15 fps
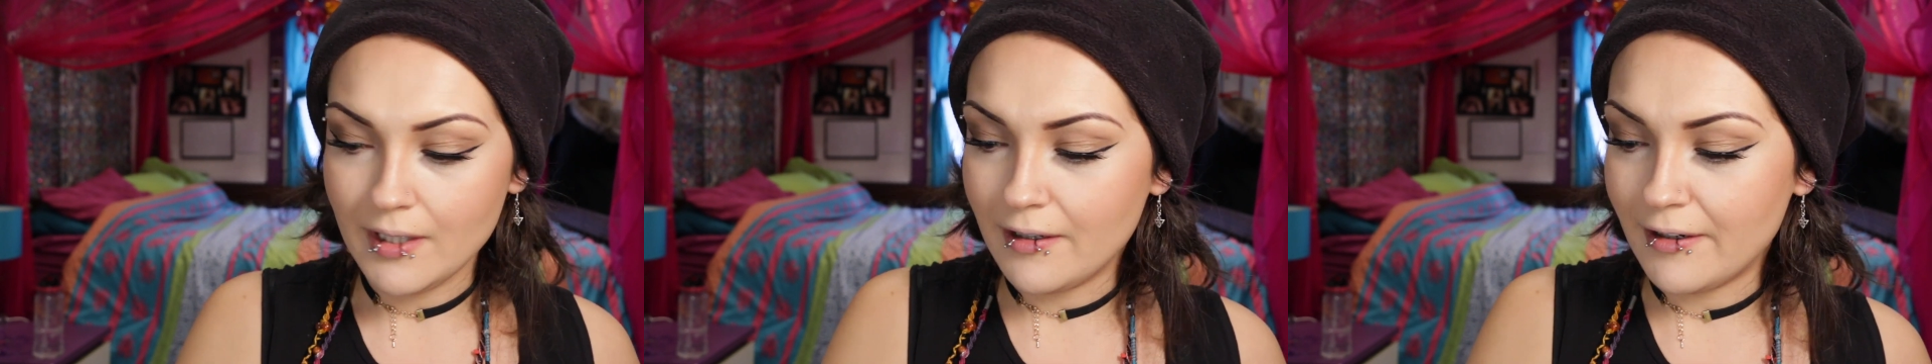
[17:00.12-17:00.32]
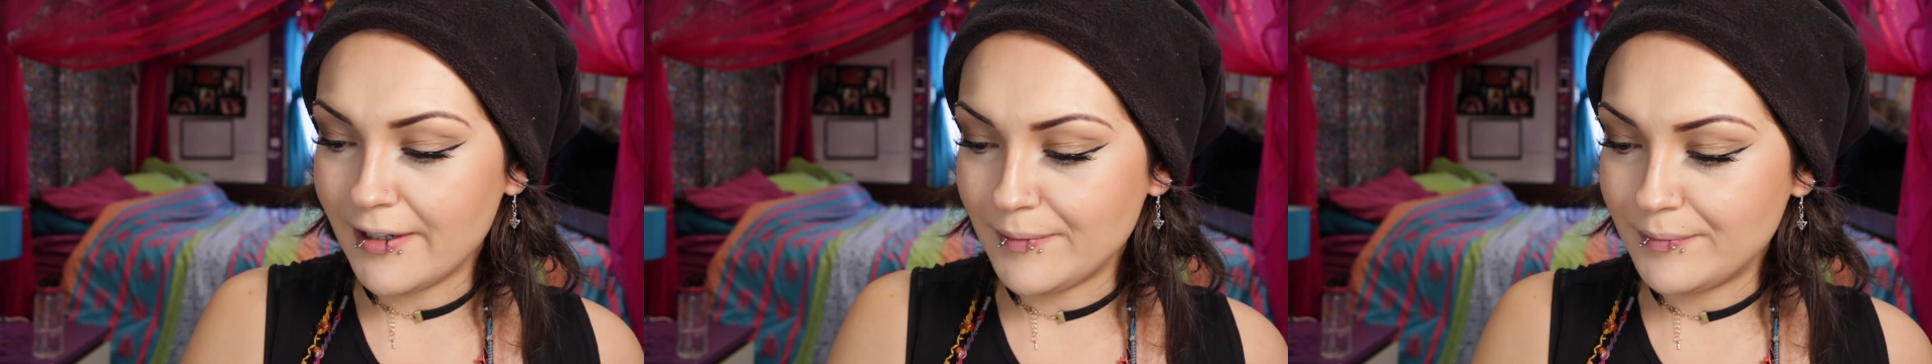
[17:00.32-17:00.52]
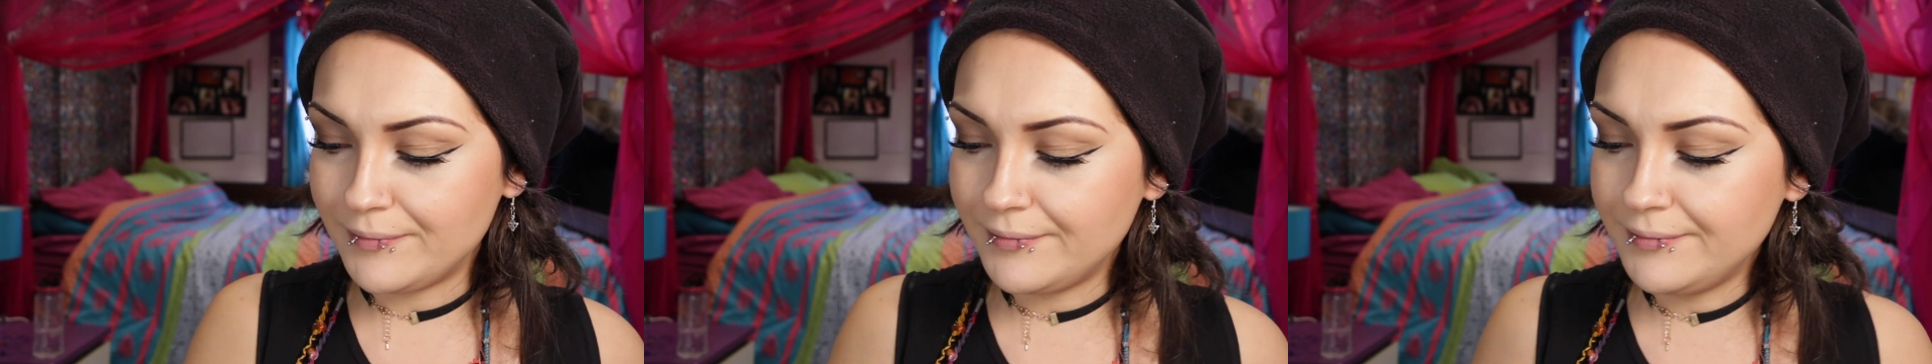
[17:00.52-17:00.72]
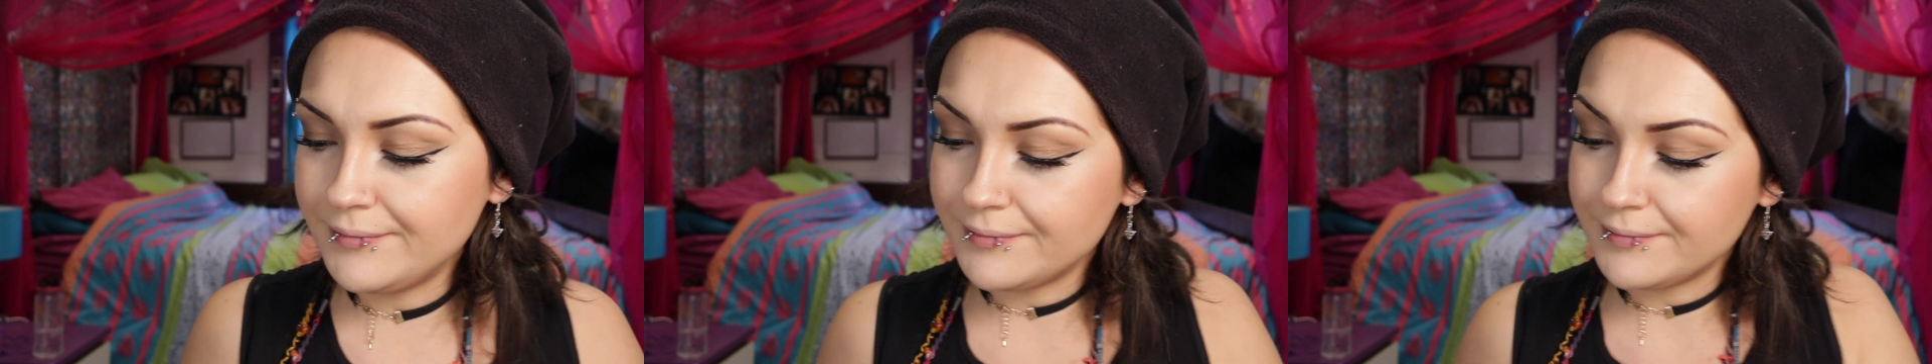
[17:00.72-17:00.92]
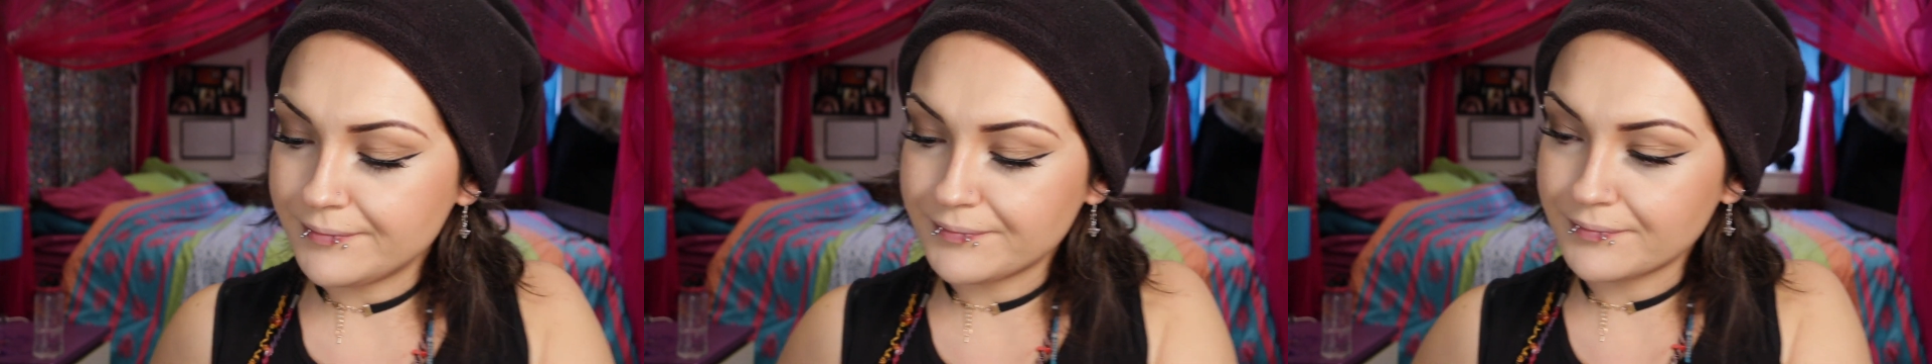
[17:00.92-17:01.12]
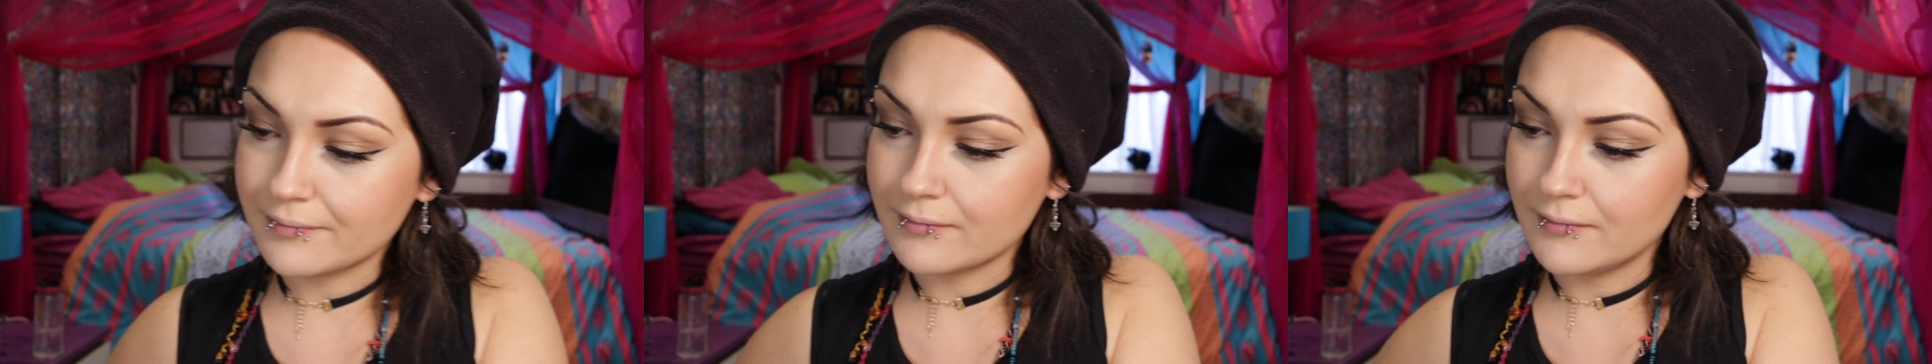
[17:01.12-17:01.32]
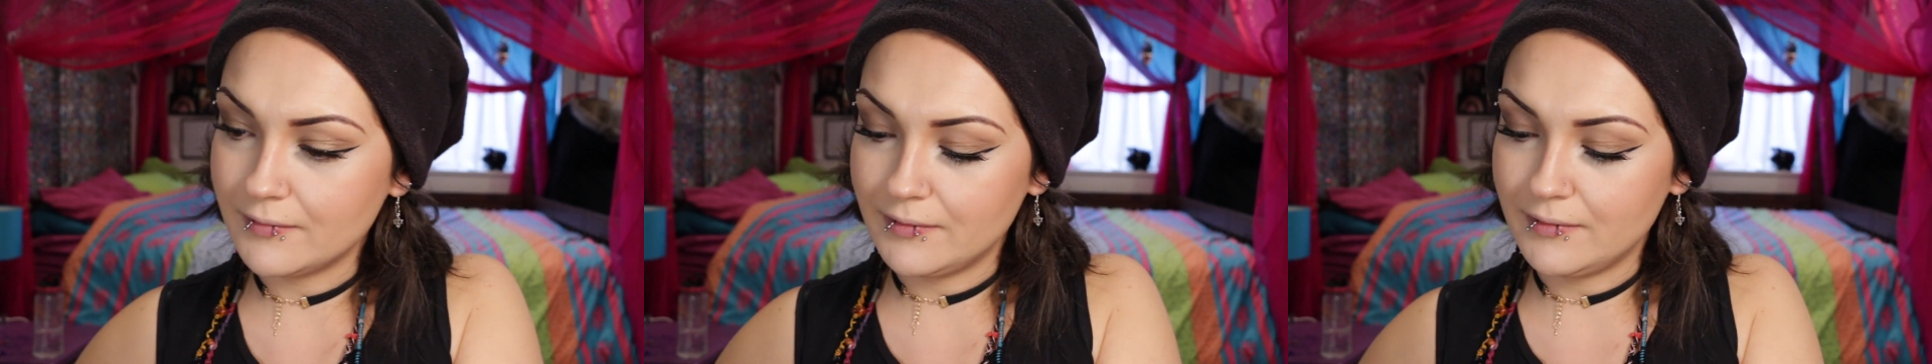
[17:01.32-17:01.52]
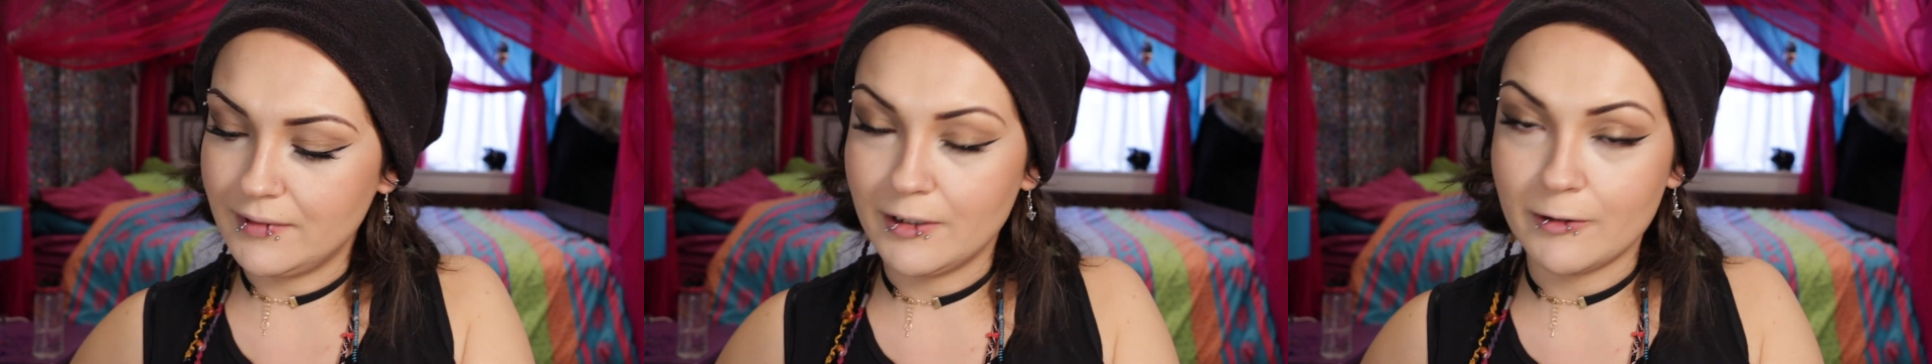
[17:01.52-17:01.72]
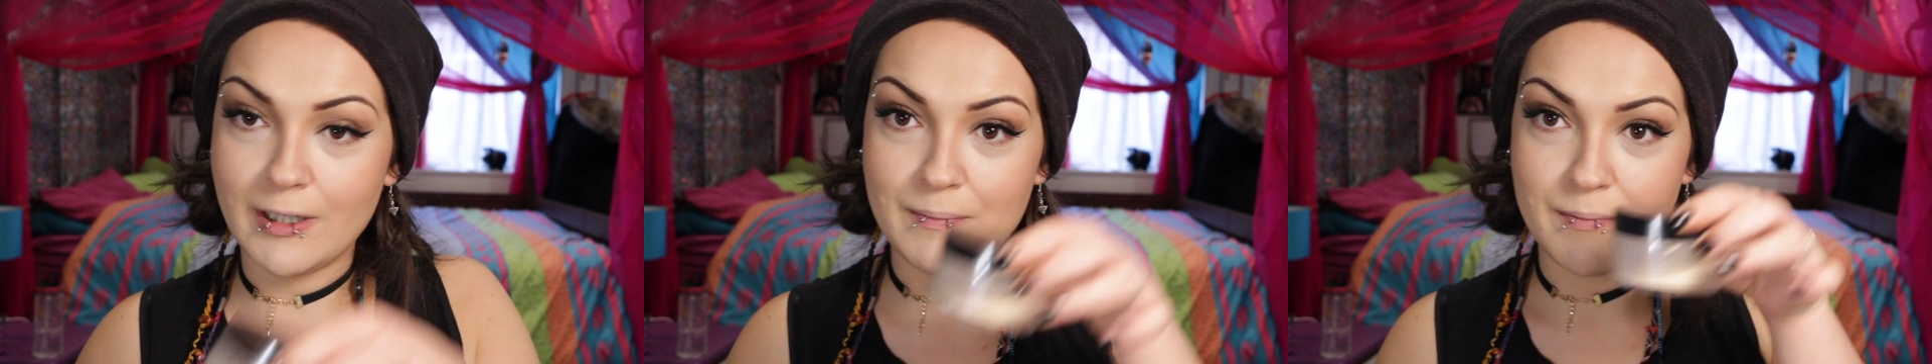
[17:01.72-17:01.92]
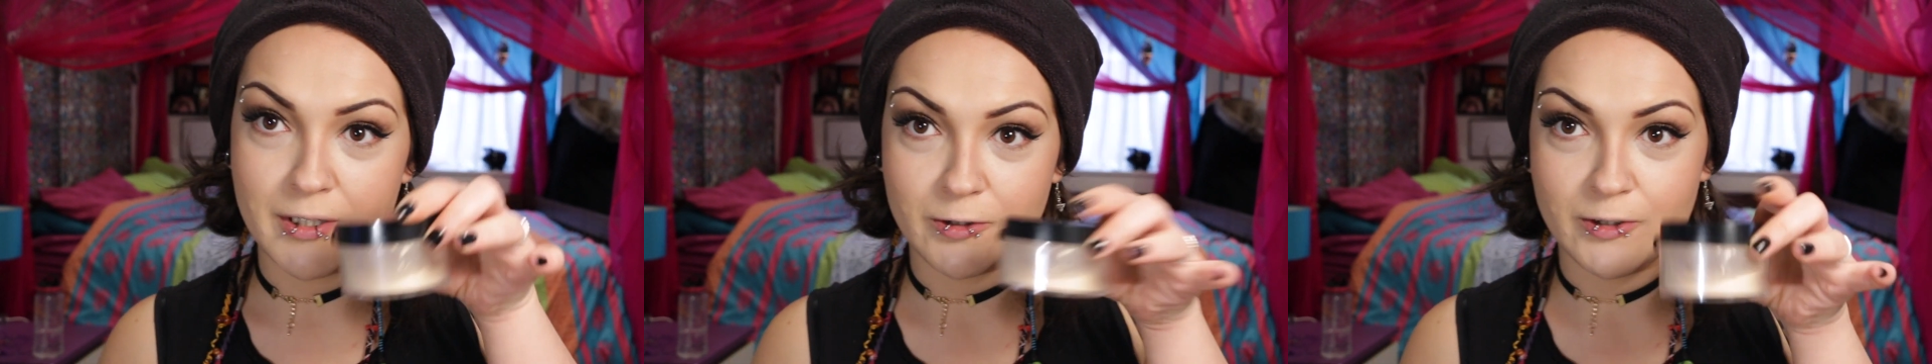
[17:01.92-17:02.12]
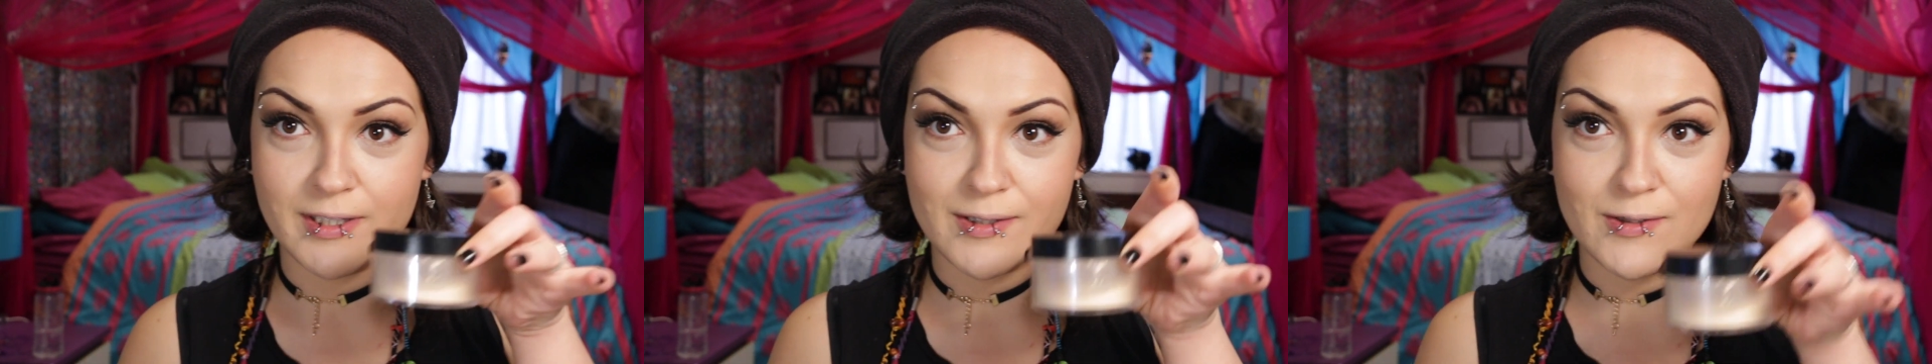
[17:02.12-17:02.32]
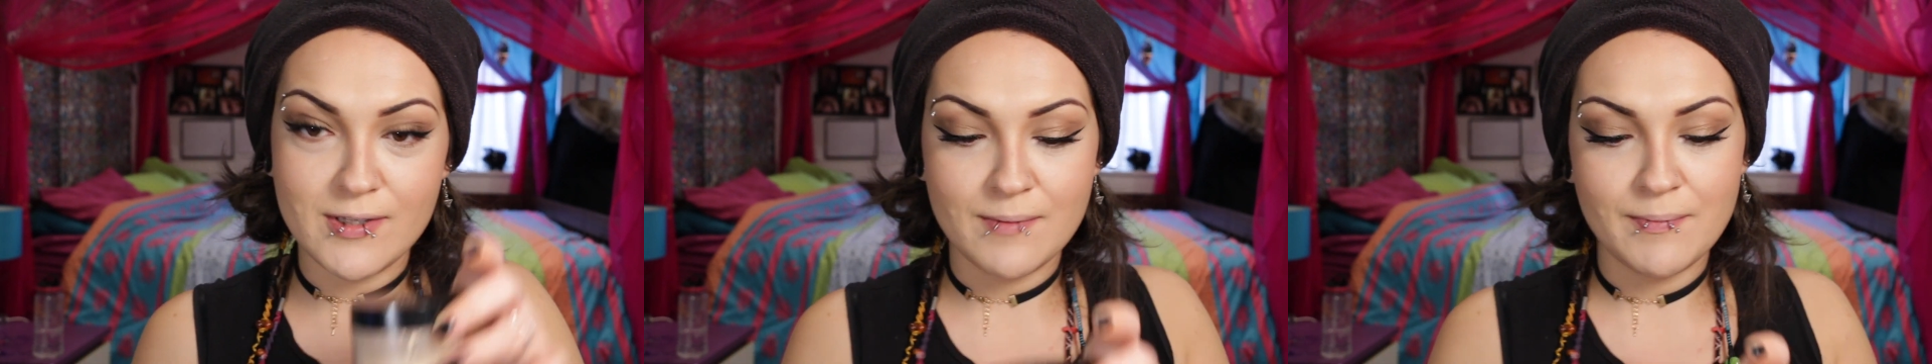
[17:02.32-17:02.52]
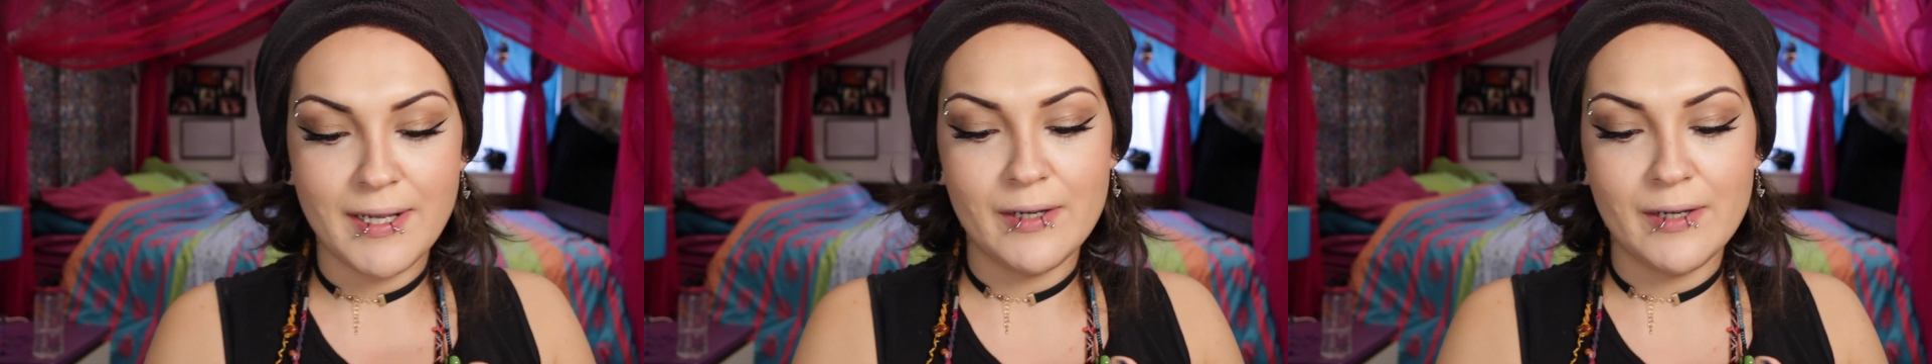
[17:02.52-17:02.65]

Alright, I'll grab my translucent